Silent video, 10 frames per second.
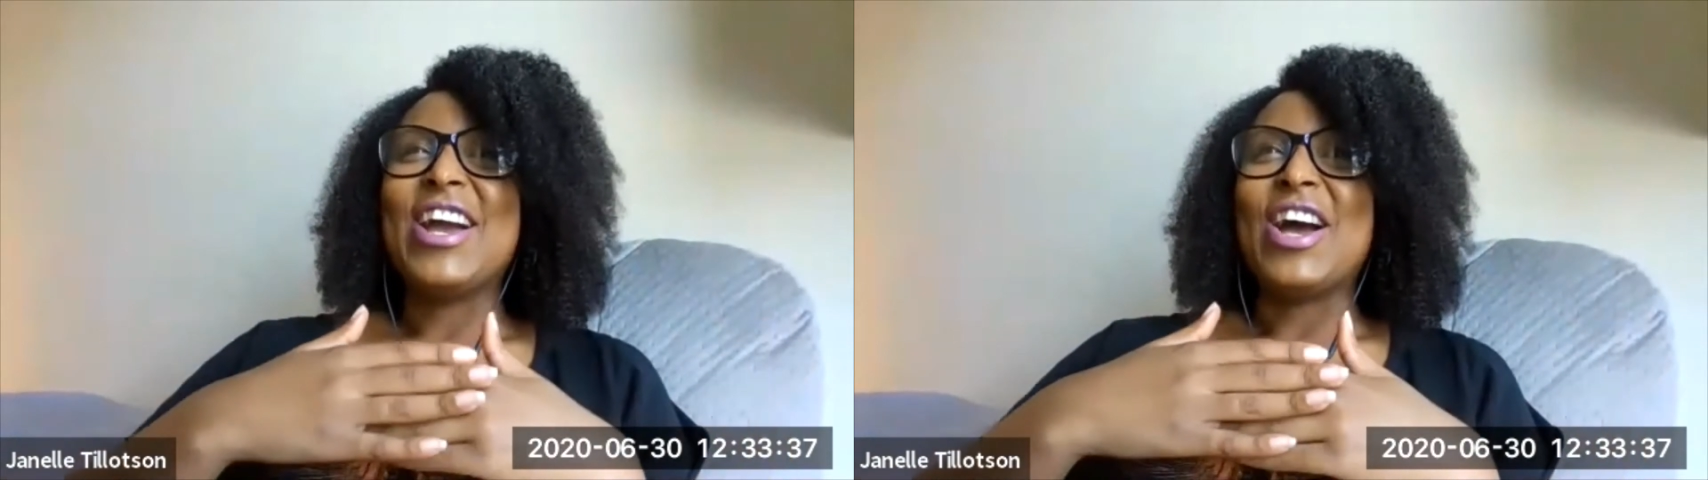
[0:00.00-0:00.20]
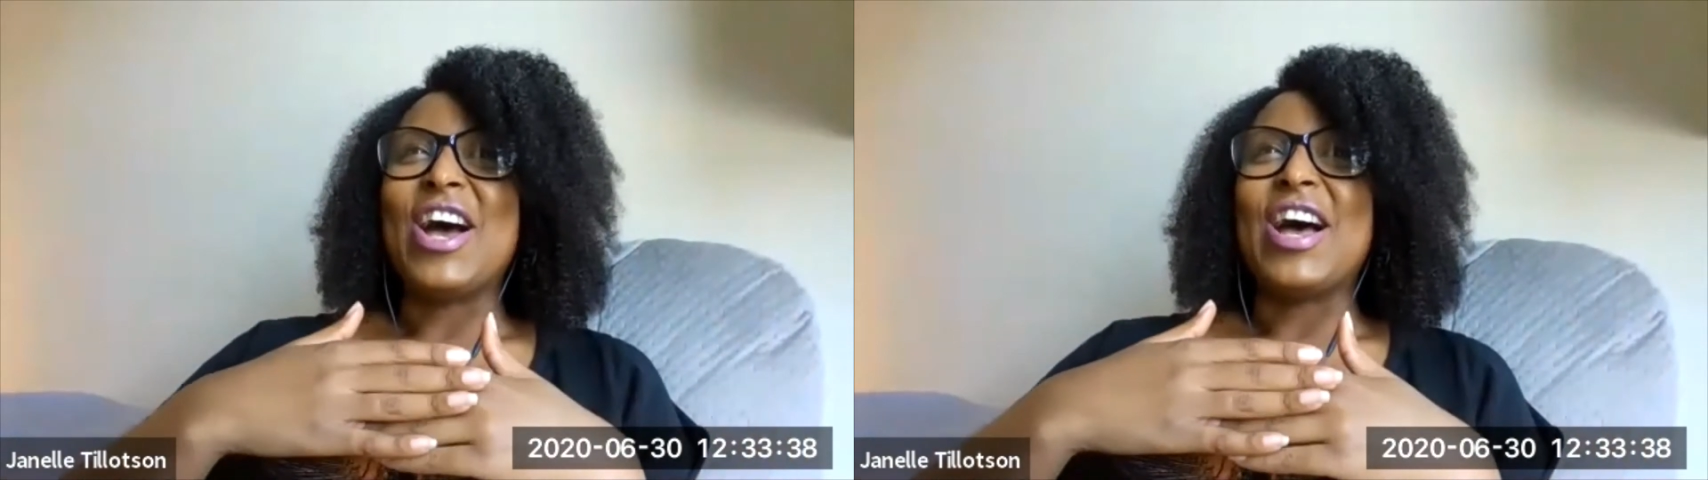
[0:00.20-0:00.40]

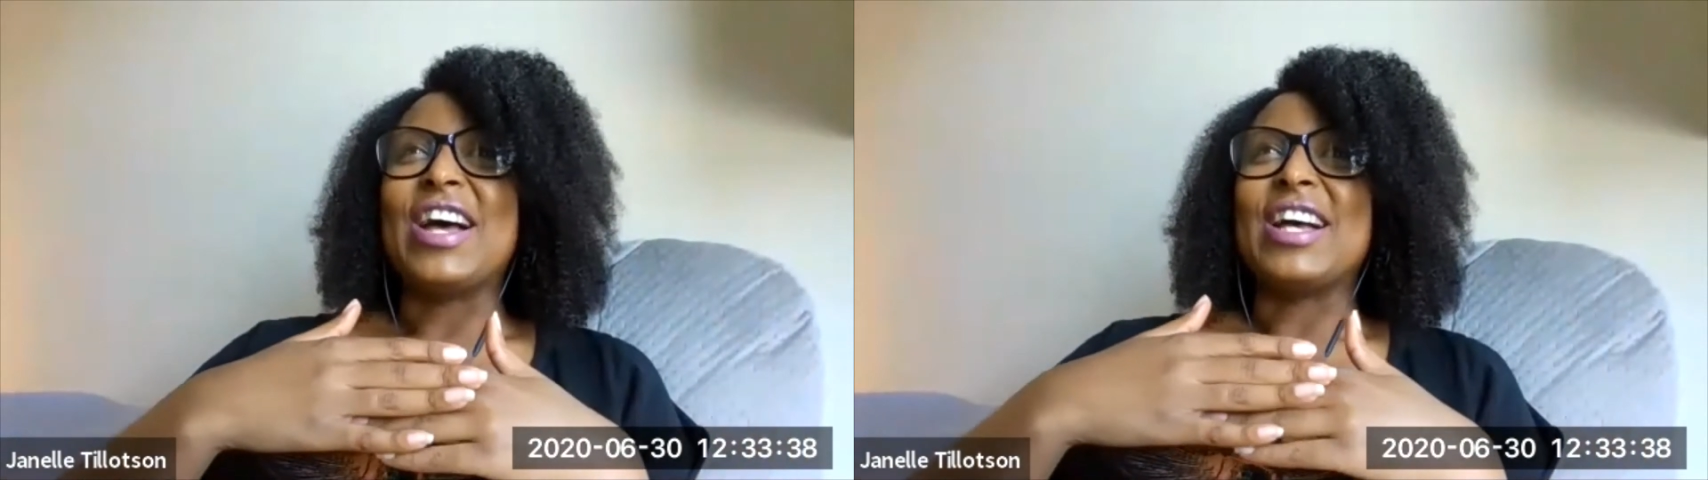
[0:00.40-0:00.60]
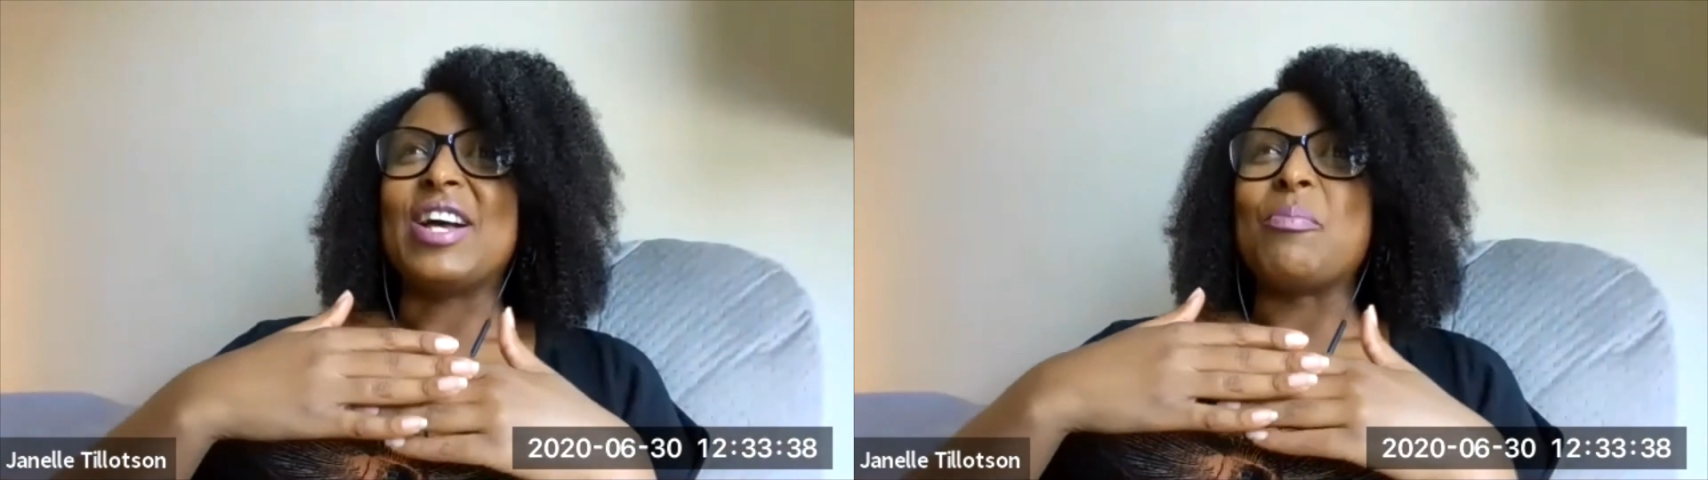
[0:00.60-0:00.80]

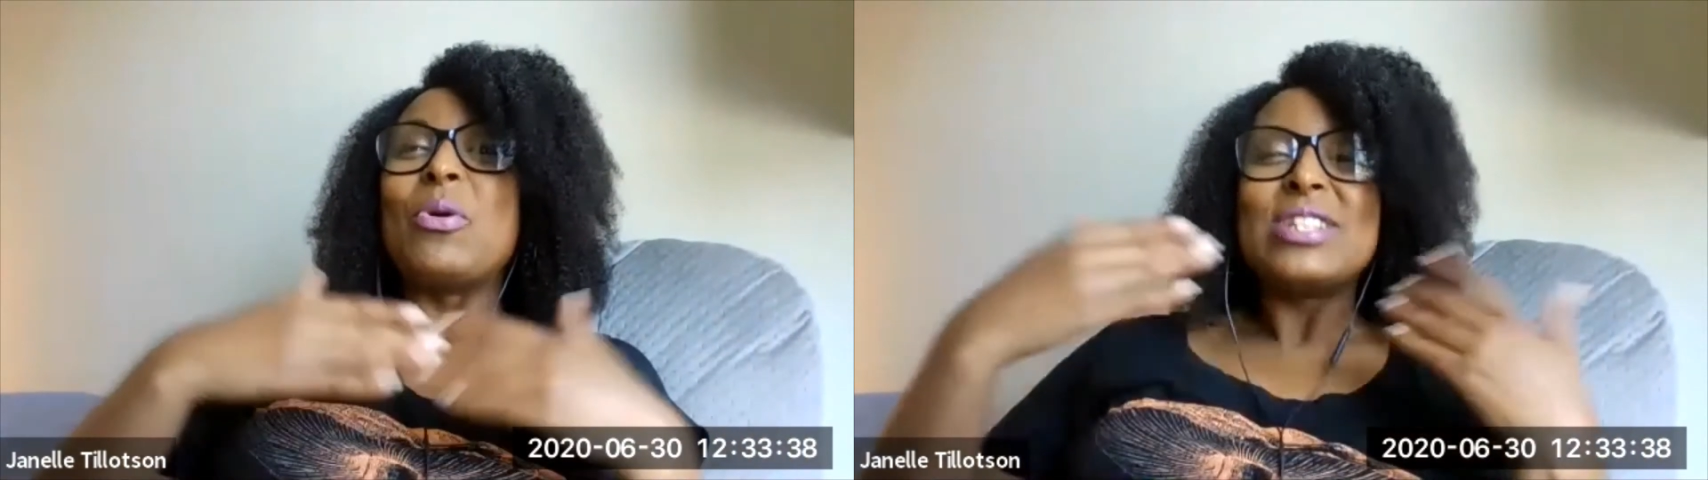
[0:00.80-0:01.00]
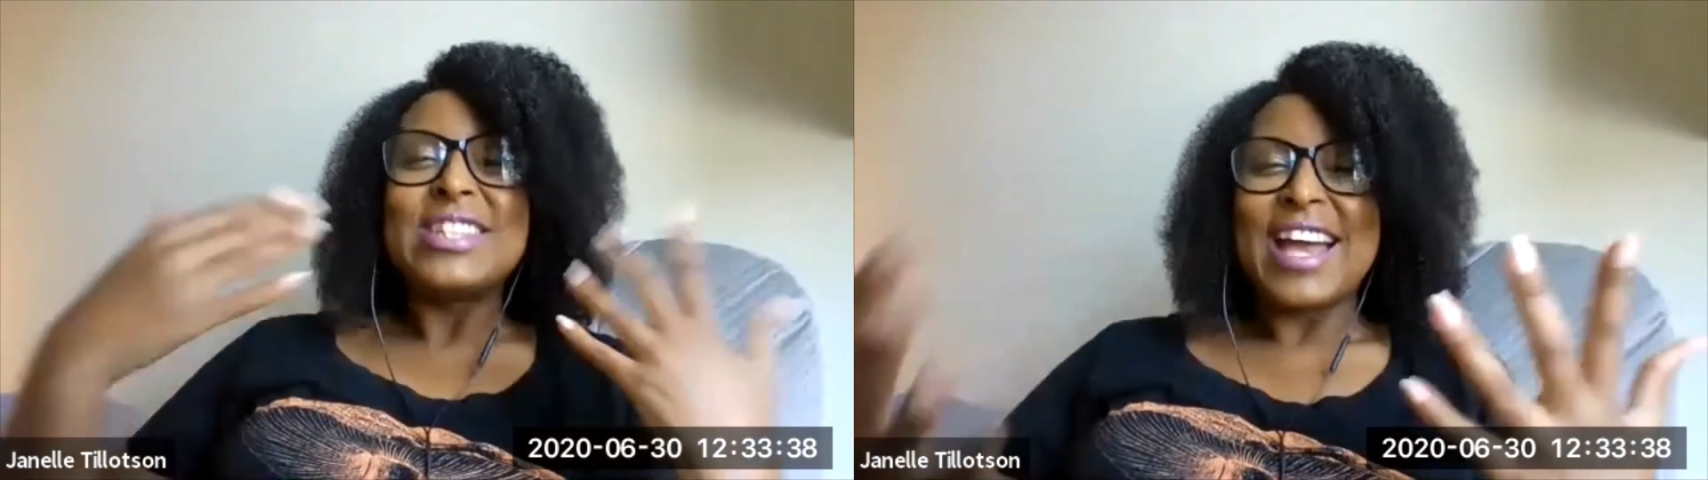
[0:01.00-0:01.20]

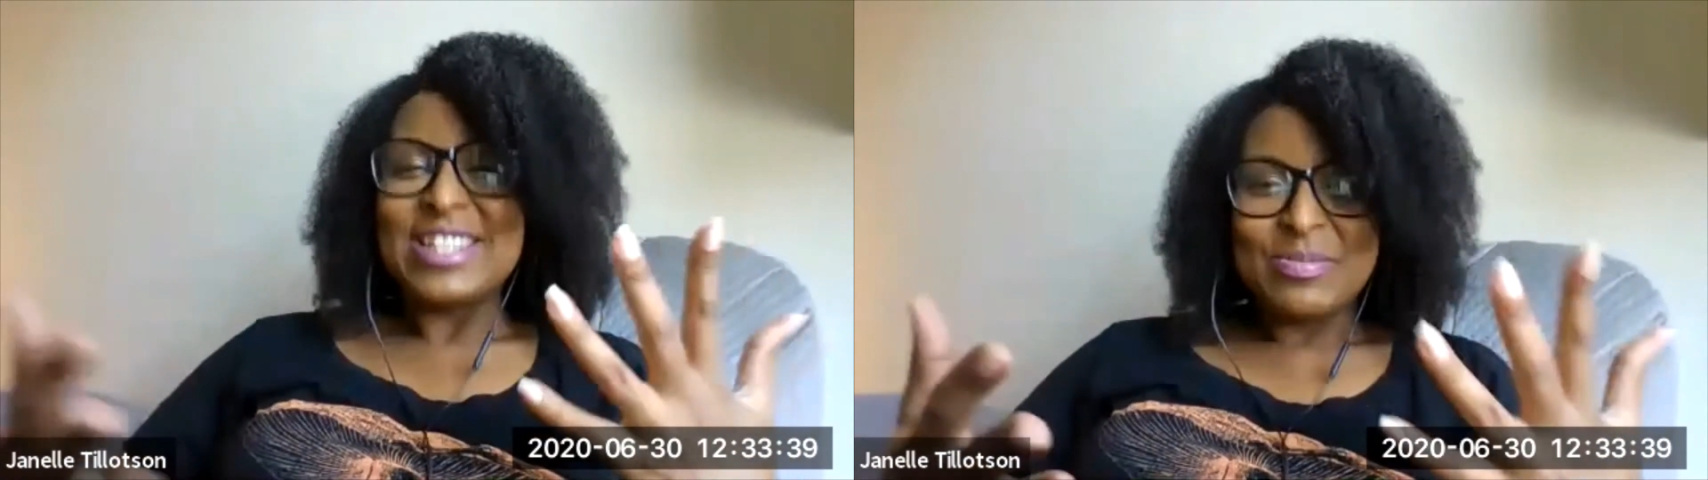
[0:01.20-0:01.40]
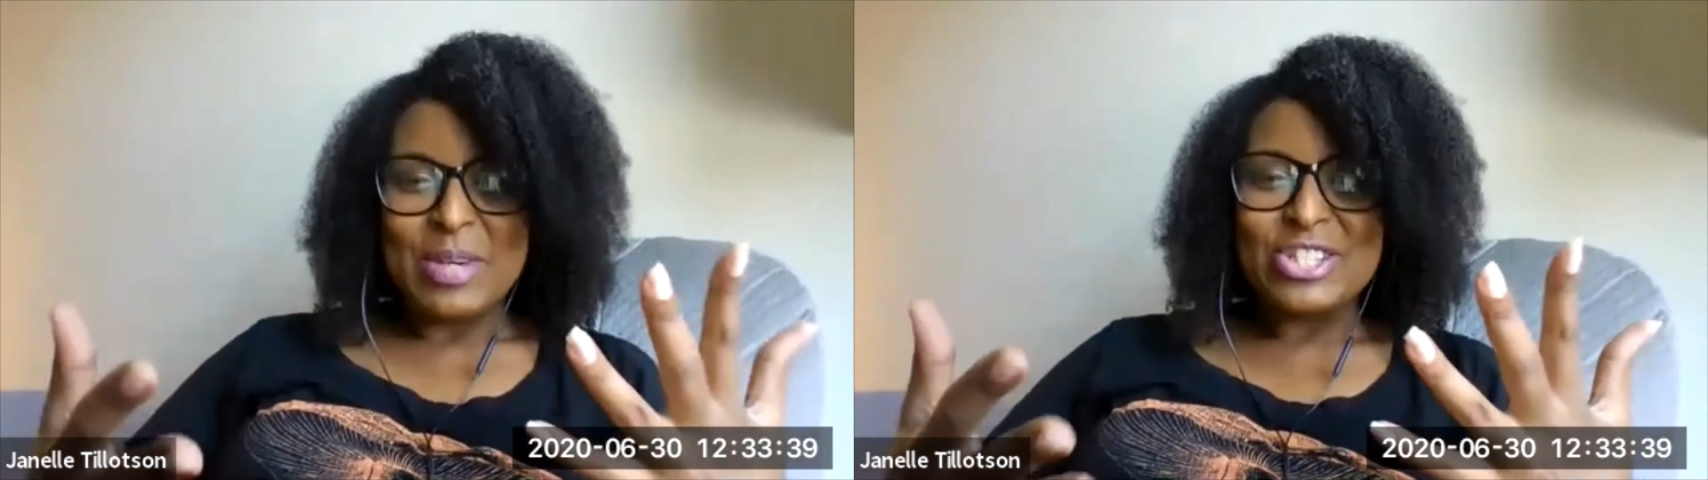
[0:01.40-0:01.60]

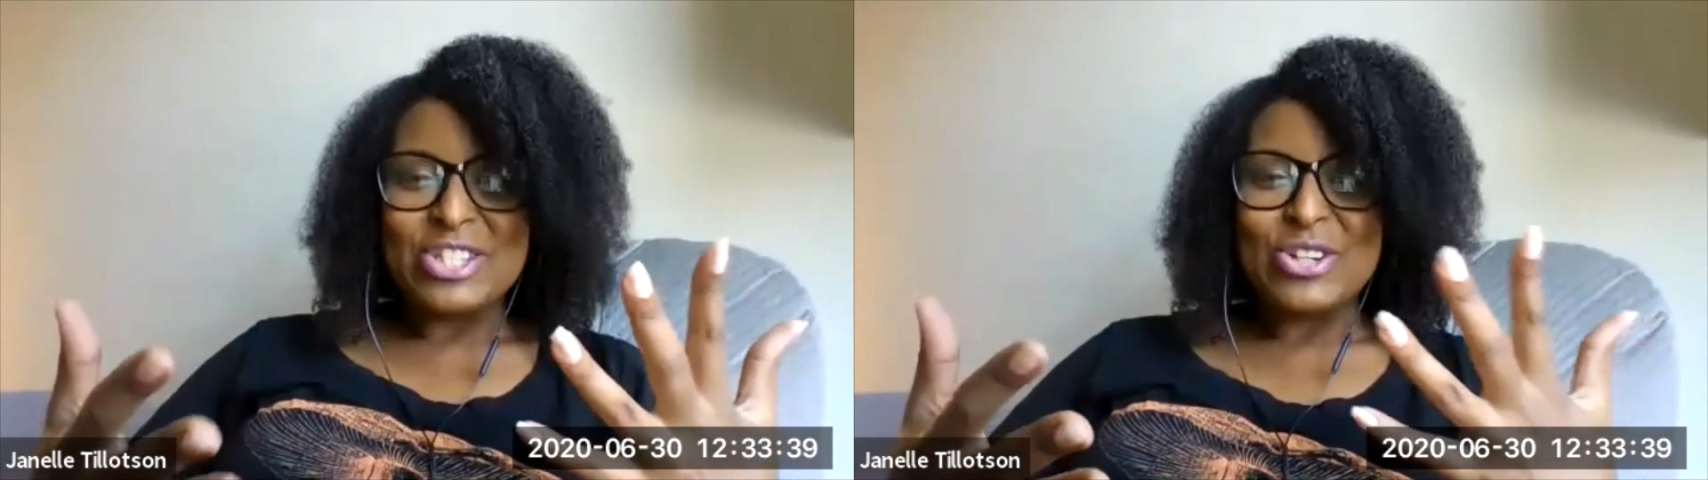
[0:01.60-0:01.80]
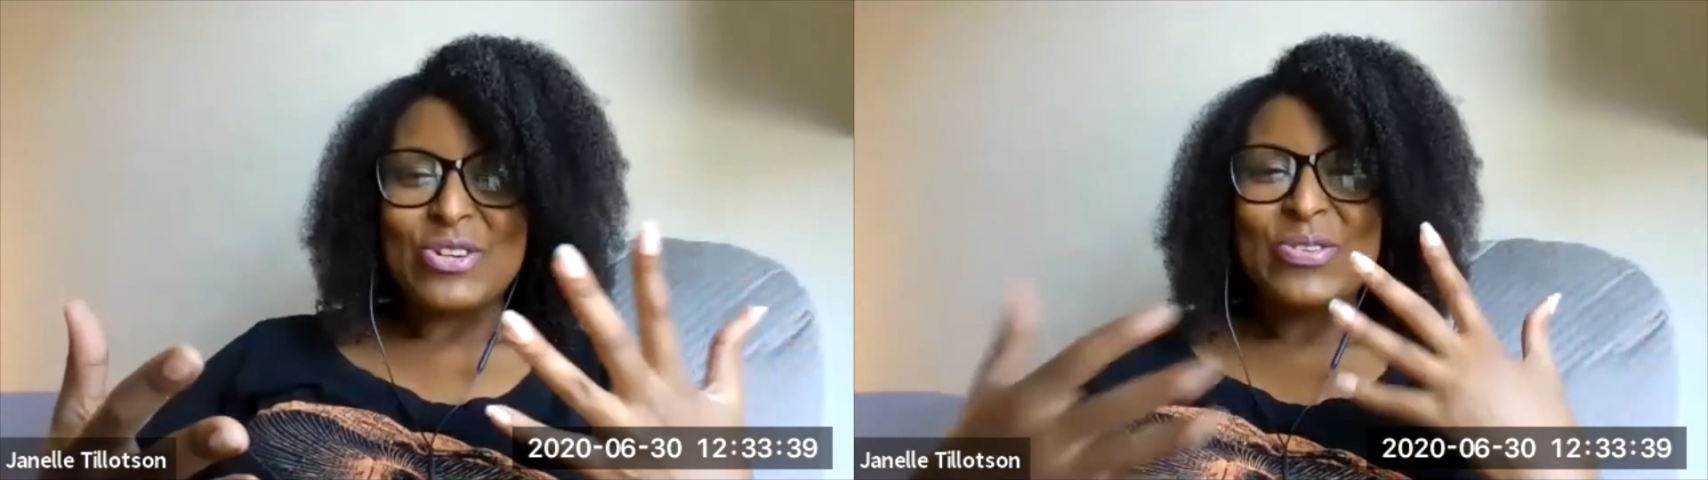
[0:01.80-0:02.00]

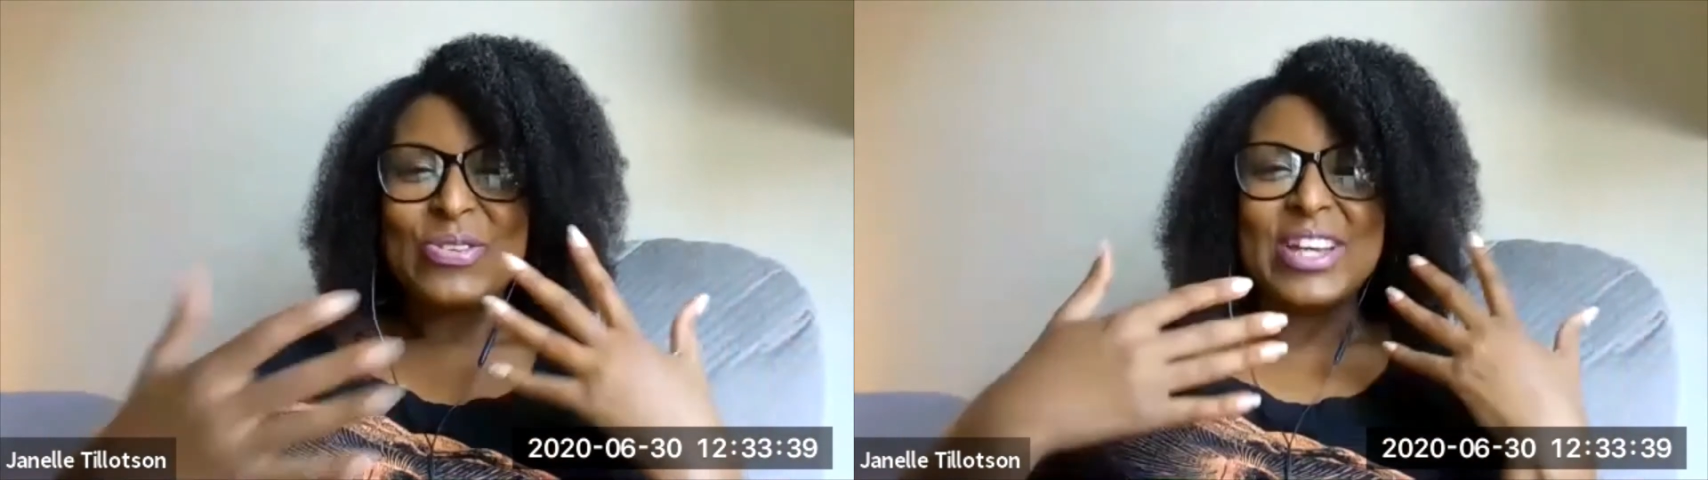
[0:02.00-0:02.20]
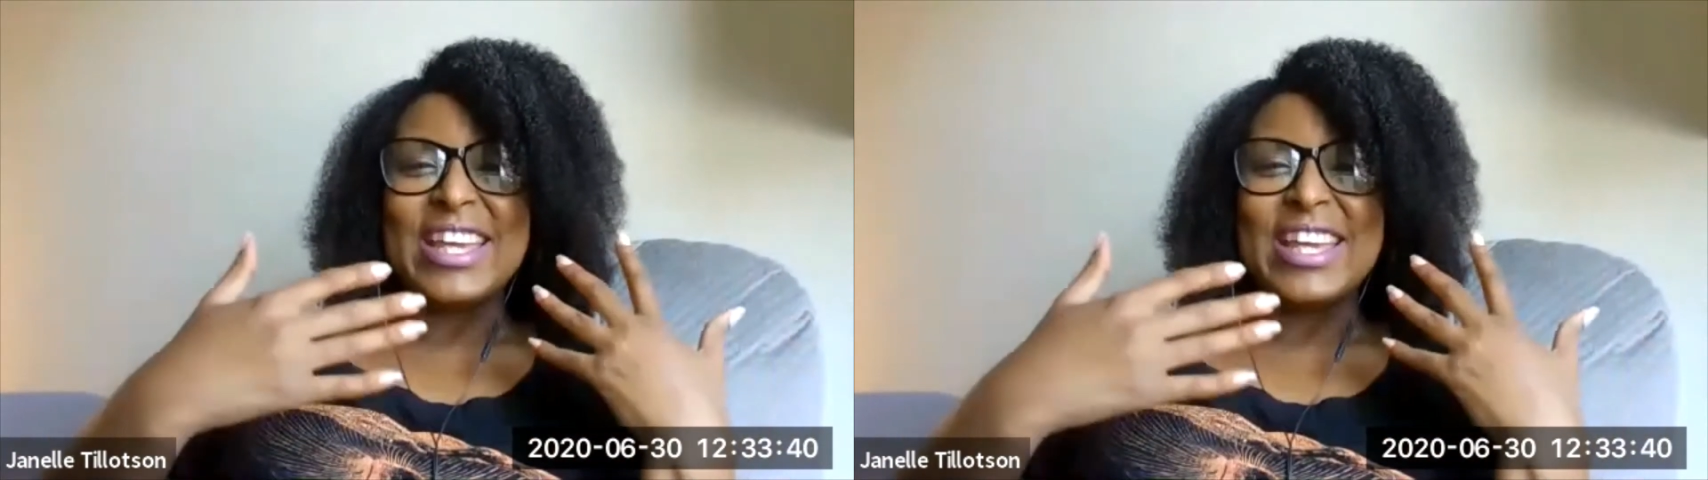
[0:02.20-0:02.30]
multi-dimensional